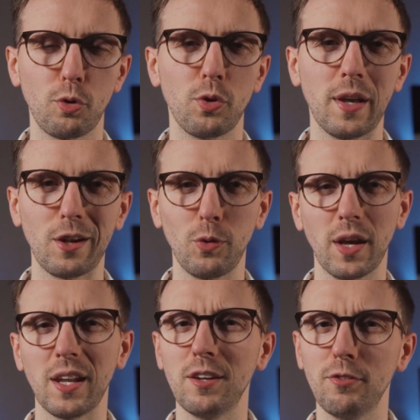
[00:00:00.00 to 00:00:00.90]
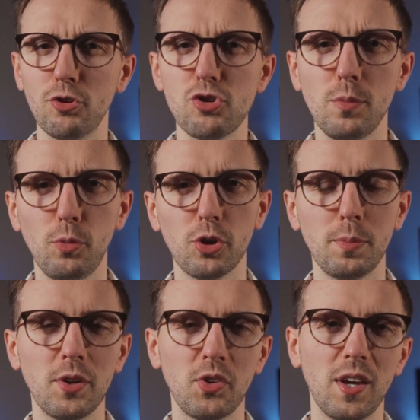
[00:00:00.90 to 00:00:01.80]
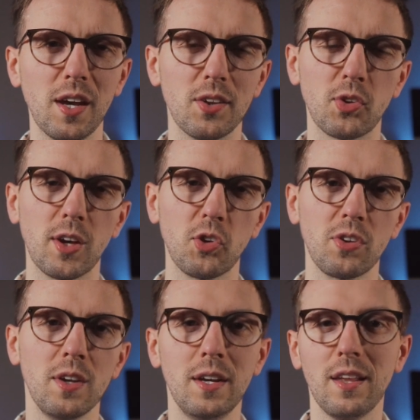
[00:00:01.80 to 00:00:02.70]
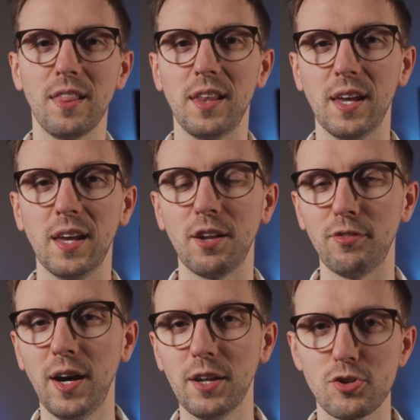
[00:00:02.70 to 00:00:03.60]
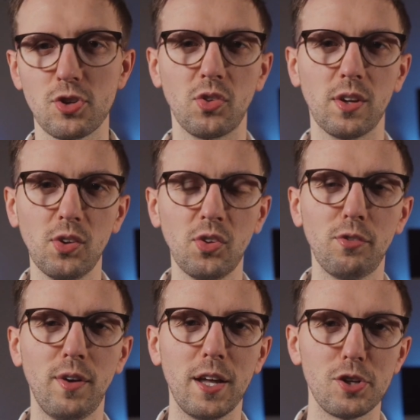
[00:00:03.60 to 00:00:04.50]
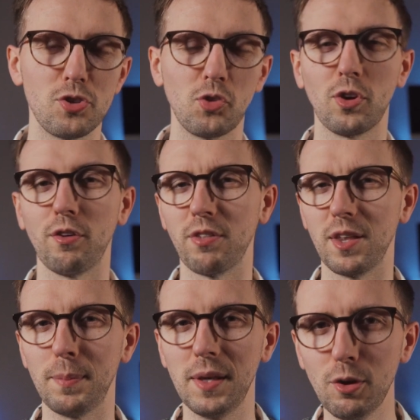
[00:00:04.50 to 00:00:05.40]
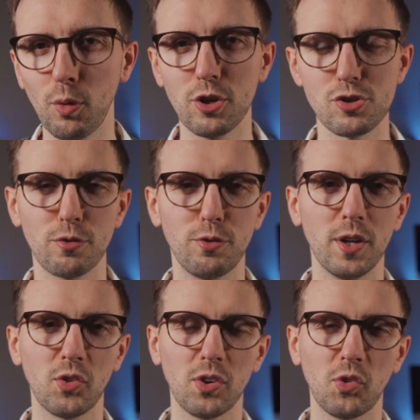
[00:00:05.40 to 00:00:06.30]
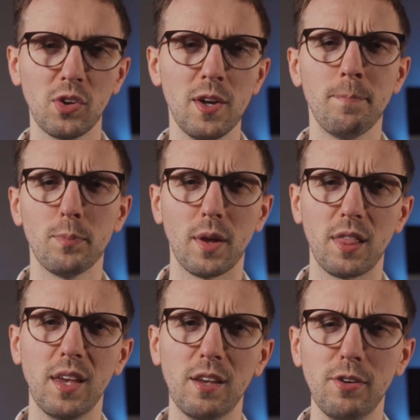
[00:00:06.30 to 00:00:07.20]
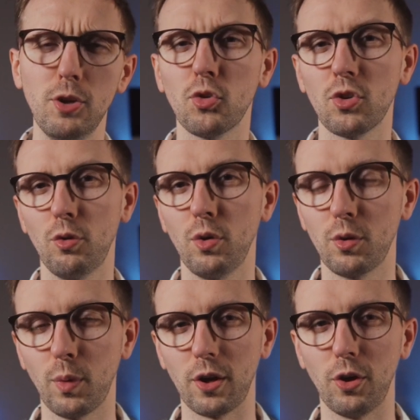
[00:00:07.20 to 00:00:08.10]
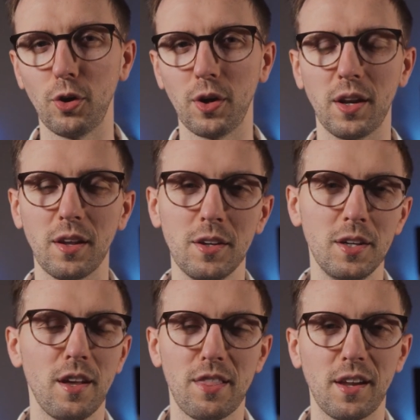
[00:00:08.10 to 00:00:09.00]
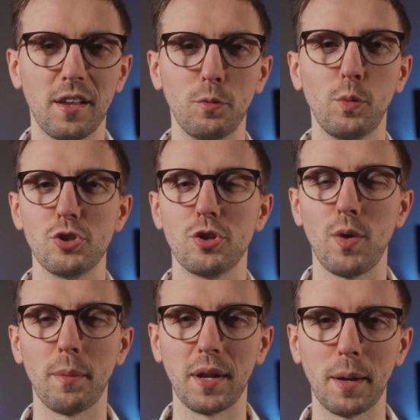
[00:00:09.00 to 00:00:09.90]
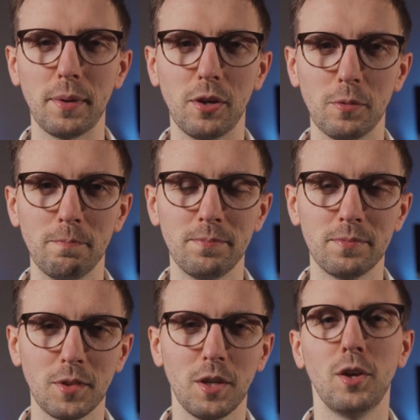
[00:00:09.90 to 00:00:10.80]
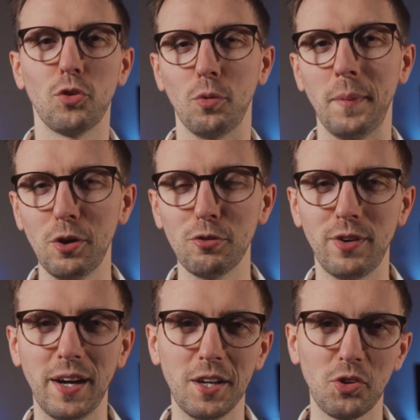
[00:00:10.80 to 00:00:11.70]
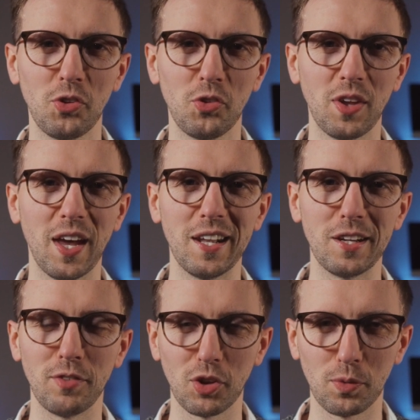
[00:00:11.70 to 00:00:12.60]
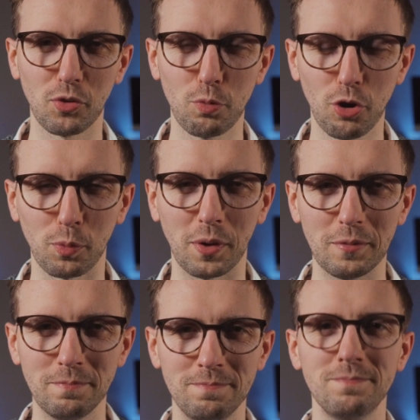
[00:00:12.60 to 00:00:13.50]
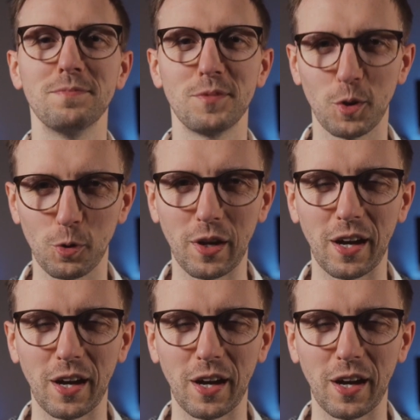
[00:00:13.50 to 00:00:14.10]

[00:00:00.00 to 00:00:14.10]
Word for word: could take a look at individual multiples here and discuss the advantages and disadvantages of the P E ratio, for instance, but the video is already quite long and I think it, we should wrap it up here. So may your finances and investments prosper. Good